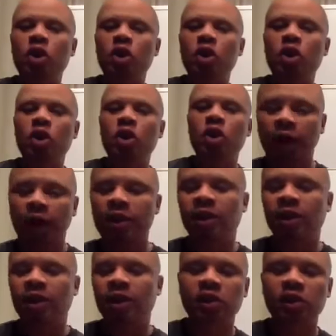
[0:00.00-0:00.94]
homework and
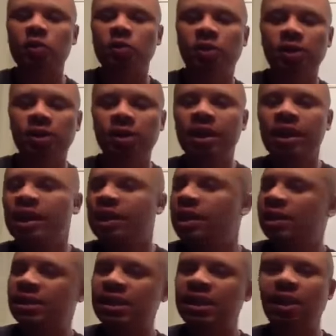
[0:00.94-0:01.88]
you're a student,
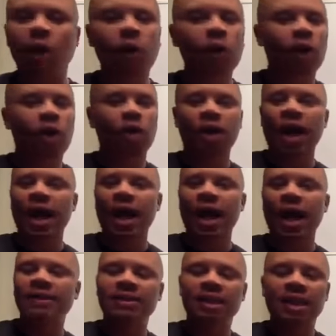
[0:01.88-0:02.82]
you see, hold on,
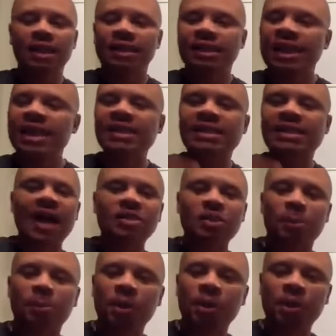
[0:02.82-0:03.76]
guys, these
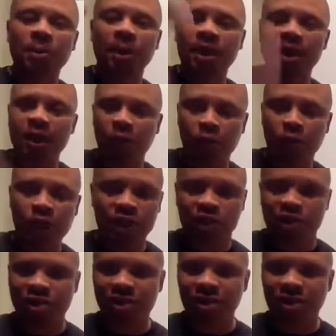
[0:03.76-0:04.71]
guys are putting the money in
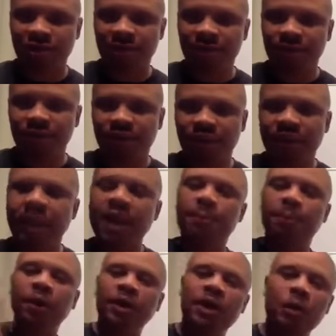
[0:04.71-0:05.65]
reach. They're
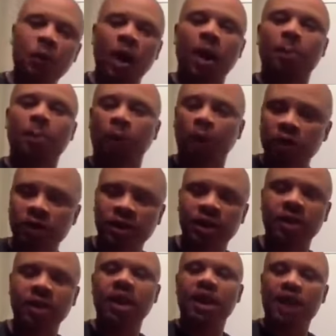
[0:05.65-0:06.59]
putting it where a
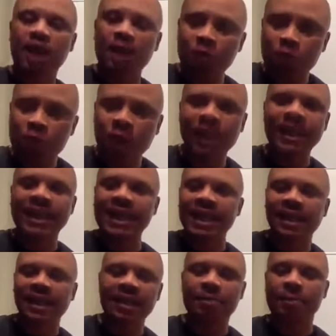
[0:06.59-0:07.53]
person can really
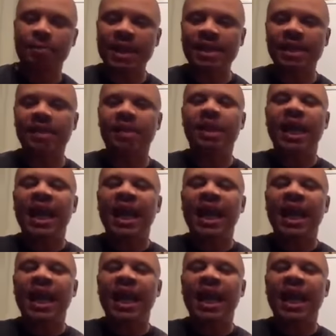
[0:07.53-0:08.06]
get it and make it.